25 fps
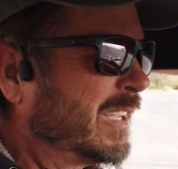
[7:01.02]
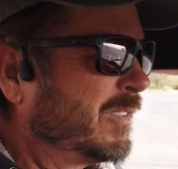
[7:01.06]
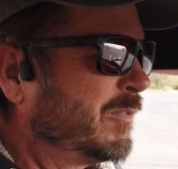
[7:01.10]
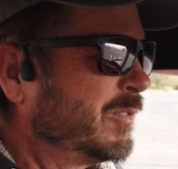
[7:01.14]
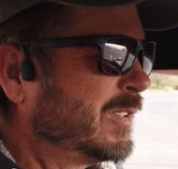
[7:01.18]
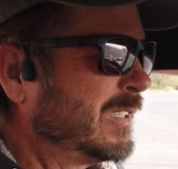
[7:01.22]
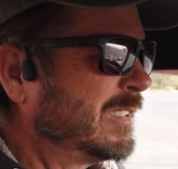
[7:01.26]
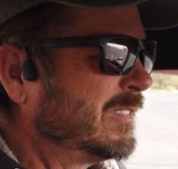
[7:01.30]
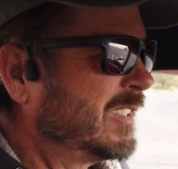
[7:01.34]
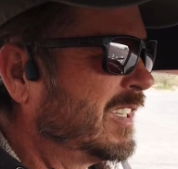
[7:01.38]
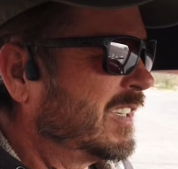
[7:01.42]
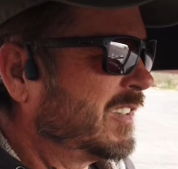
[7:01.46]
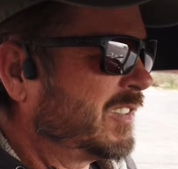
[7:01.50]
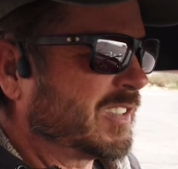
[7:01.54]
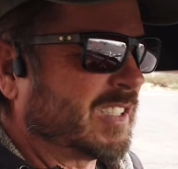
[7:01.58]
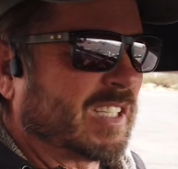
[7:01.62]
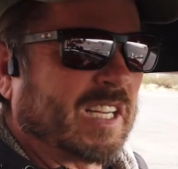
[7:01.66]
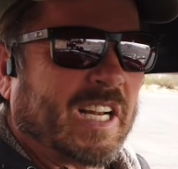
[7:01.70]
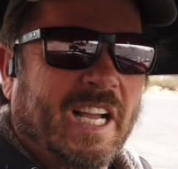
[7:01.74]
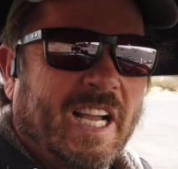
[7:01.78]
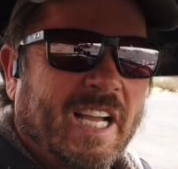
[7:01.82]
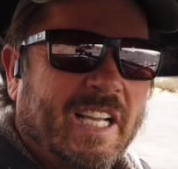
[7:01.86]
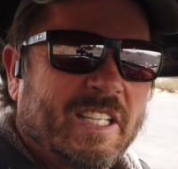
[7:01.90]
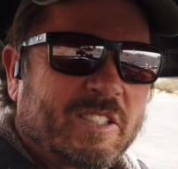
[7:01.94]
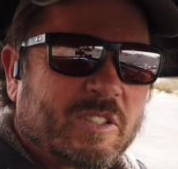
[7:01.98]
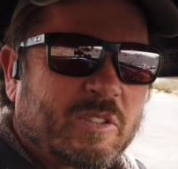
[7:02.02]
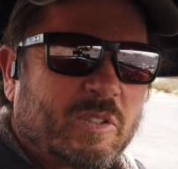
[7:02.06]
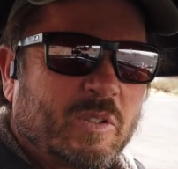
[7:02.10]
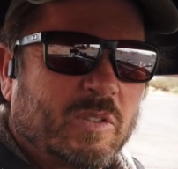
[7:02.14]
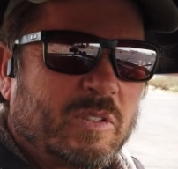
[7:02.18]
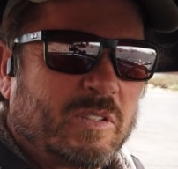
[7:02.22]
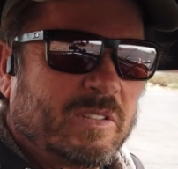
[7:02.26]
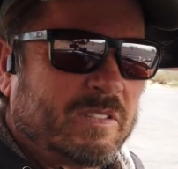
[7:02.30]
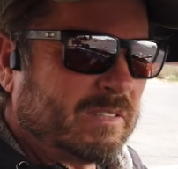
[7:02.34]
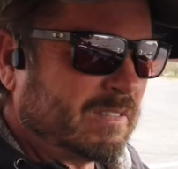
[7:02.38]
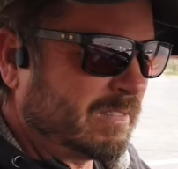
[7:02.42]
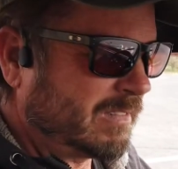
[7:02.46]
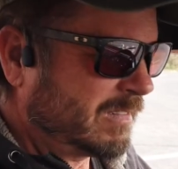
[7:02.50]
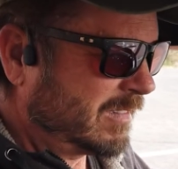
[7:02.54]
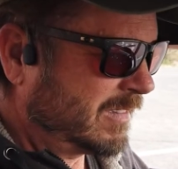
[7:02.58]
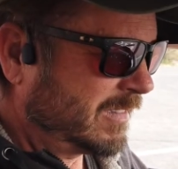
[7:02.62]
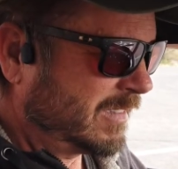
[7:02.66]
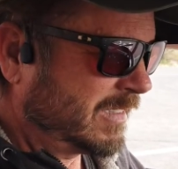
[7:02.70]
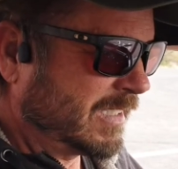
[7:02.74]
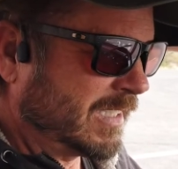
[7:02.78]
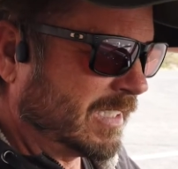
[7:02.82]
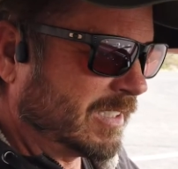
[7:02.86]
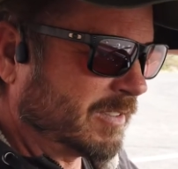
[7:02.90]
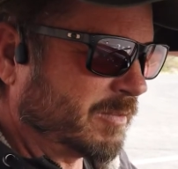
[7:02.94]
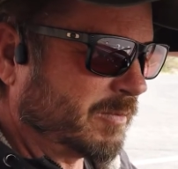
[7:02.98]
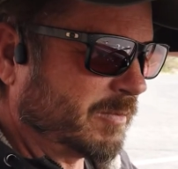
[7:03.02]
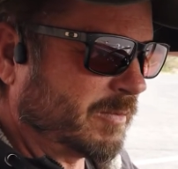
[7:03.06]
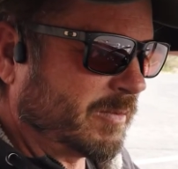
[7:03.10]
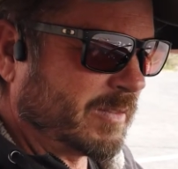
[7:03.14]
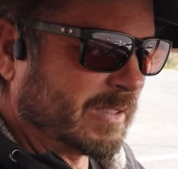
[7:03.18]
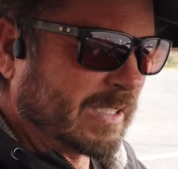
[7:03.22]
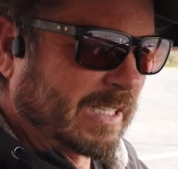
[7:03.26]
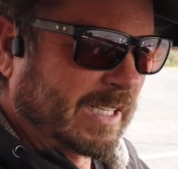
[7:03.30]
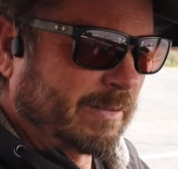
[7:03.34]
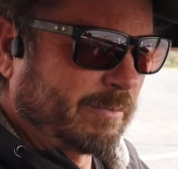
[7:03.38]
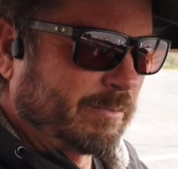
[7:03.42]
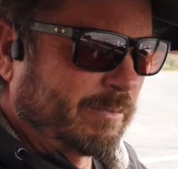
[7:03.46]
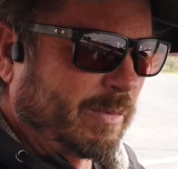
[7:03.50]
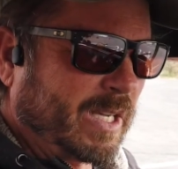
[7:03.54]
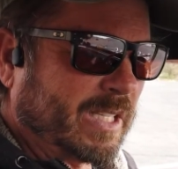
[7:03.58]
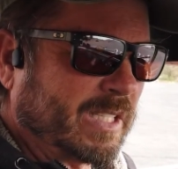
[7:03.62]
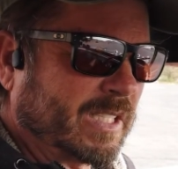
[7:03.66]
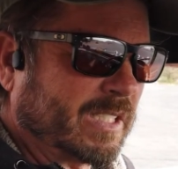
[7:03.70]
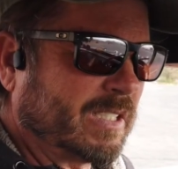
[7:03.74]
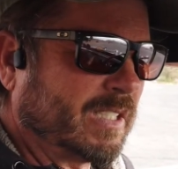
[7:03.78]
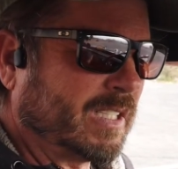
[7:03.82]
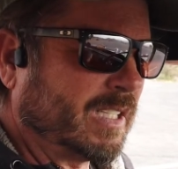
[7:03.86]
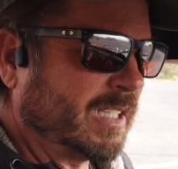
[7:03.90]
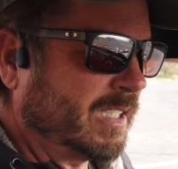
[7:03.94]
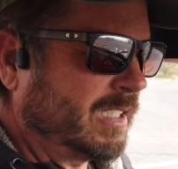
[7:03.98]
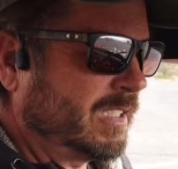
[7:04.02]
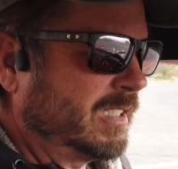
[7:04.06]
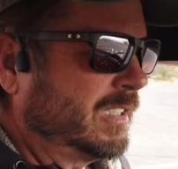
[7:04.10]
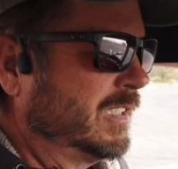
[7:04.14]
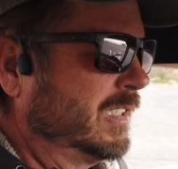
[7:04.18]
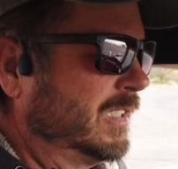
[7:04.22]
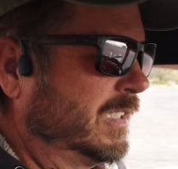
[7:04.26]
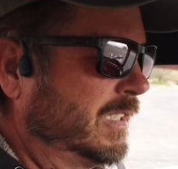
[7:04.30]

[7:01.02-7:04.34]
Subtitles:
when I was in high school. That's when I bought the car.